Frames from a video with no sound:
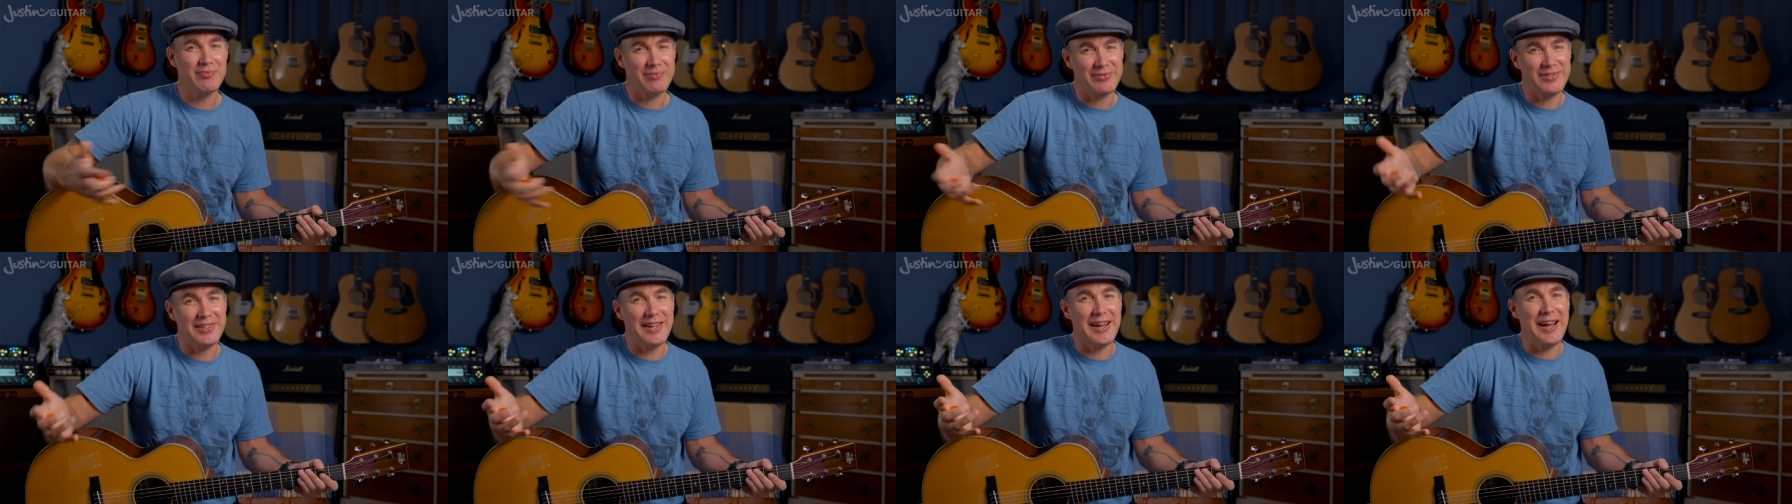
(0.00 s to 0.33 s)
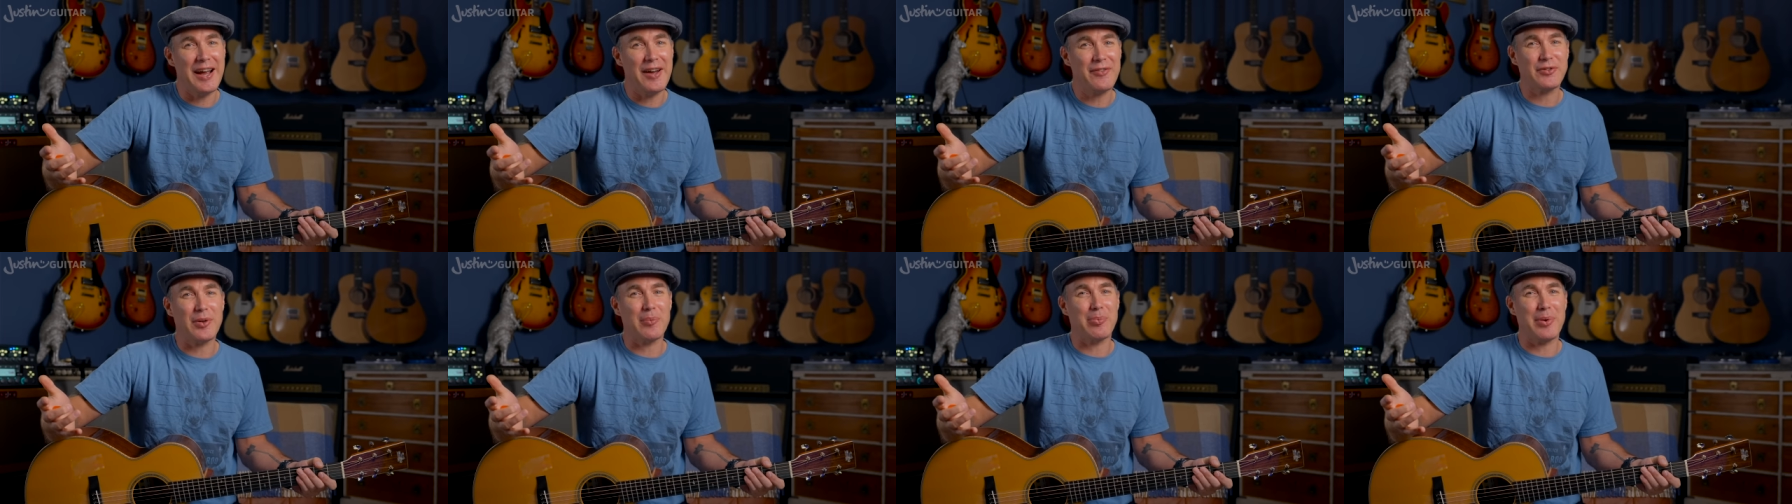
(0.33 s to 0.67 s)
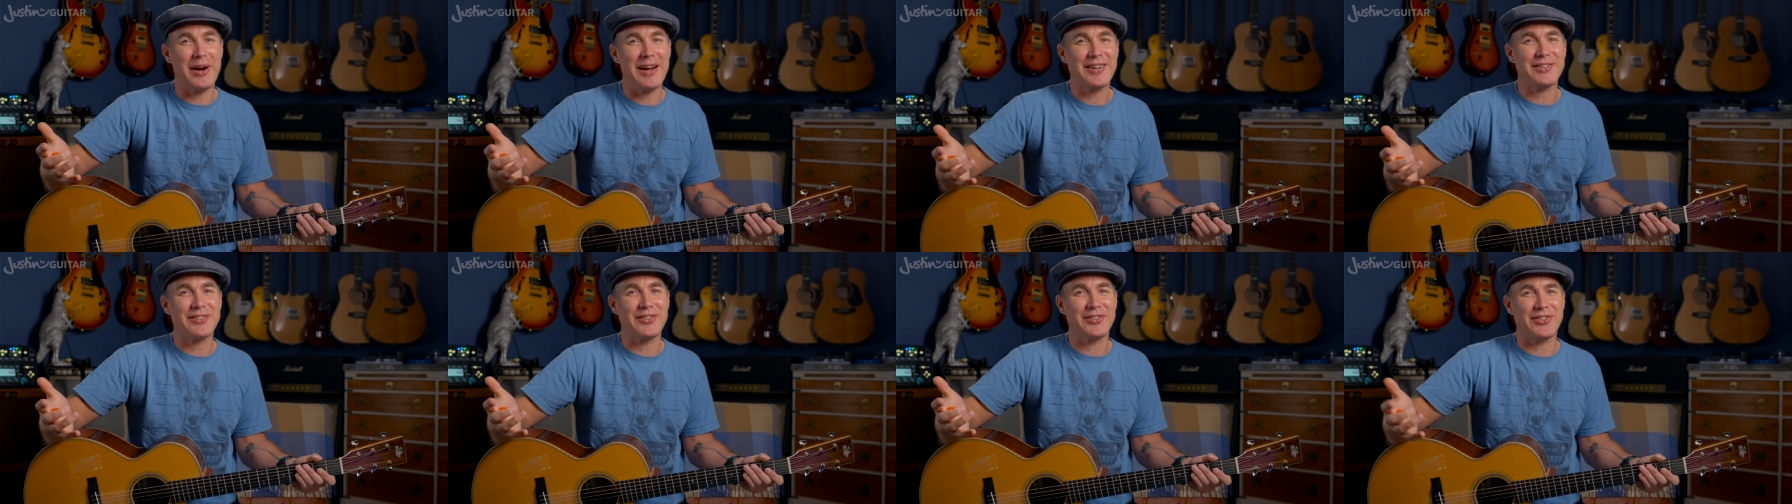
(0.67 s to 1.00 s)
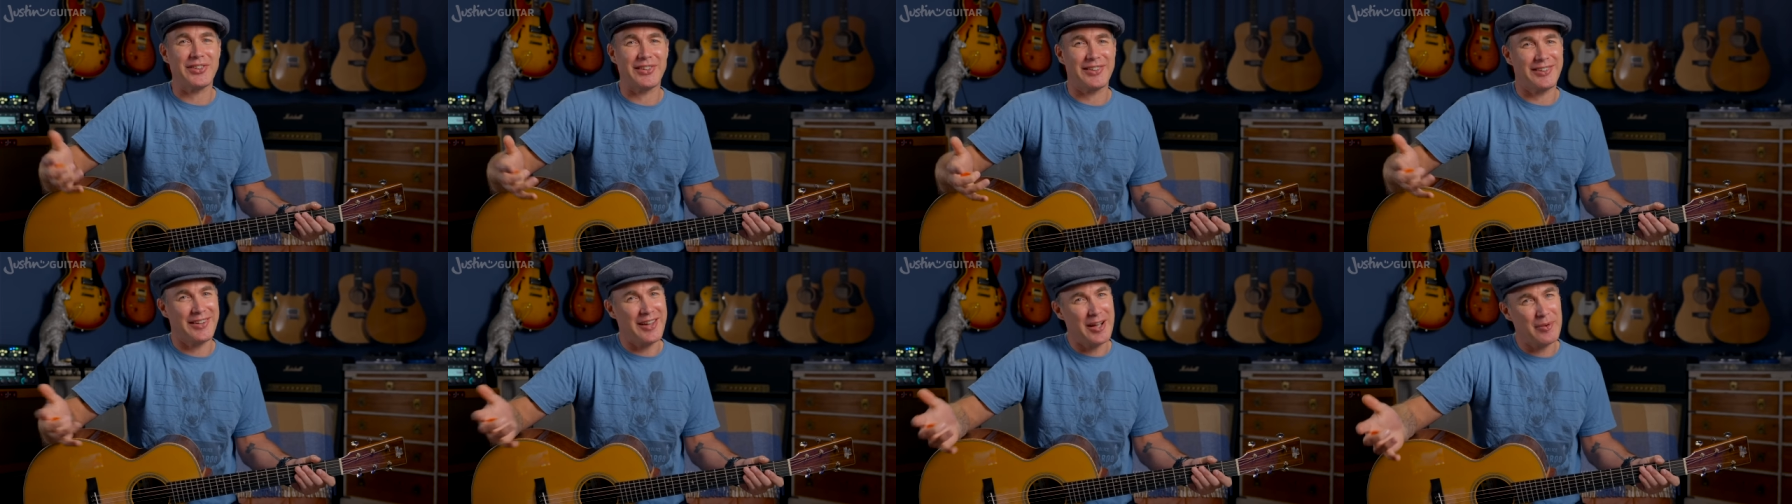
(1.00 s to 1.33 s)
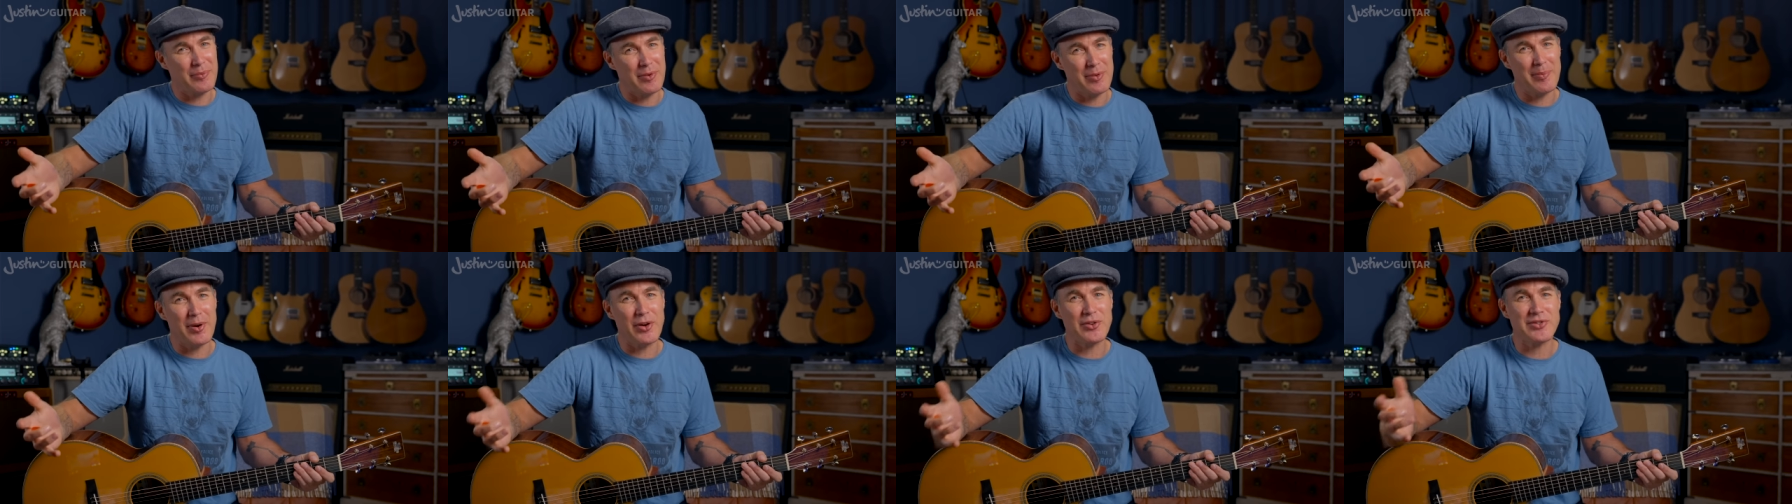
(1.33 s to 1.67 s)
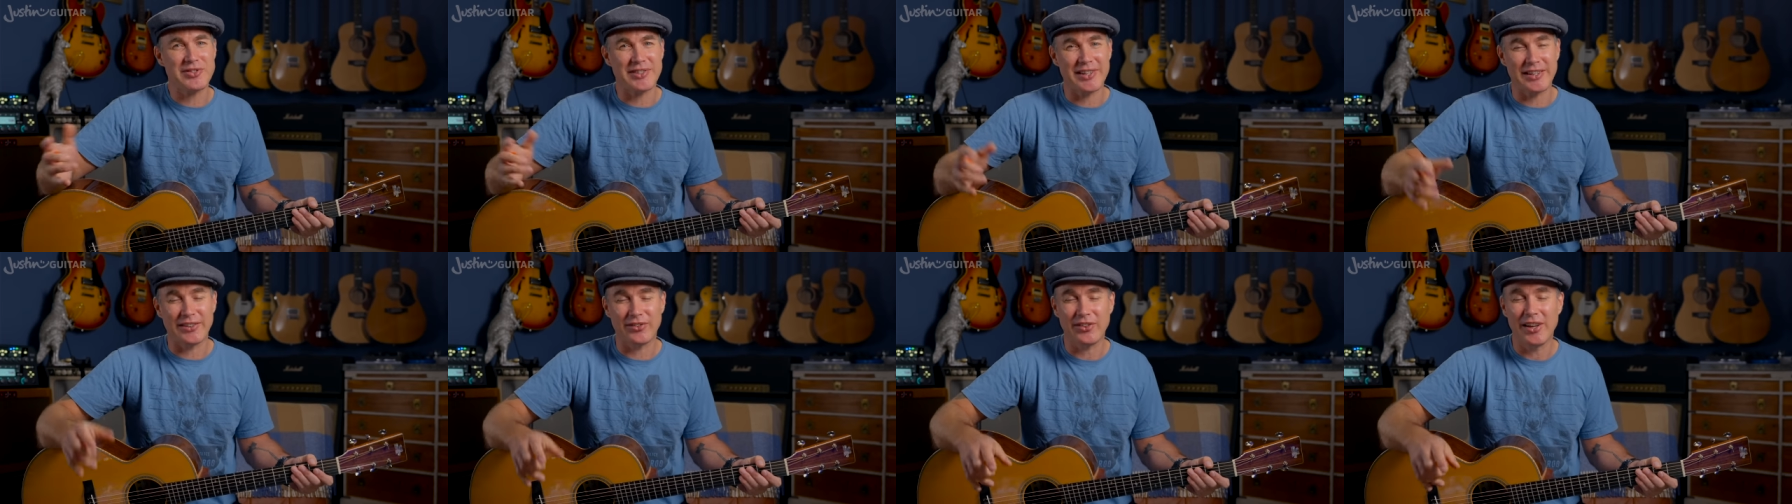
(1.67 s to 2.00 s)
You have to practice it, like with most
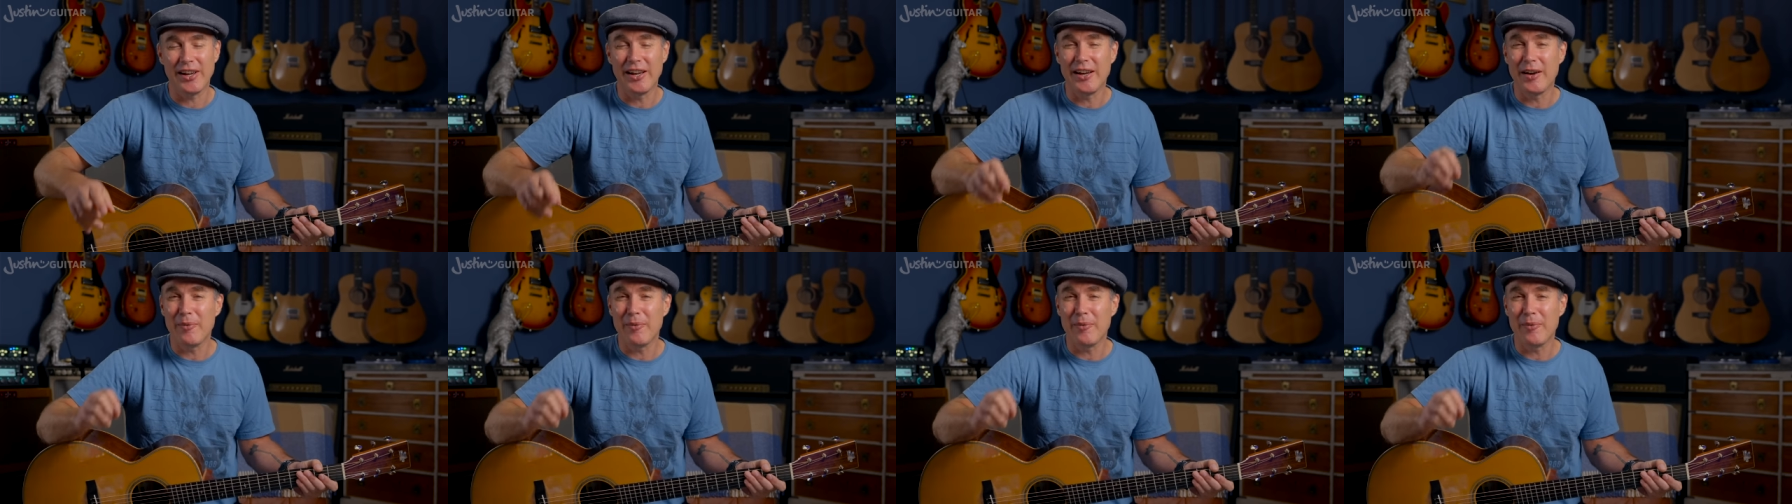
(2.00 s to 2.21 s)
things.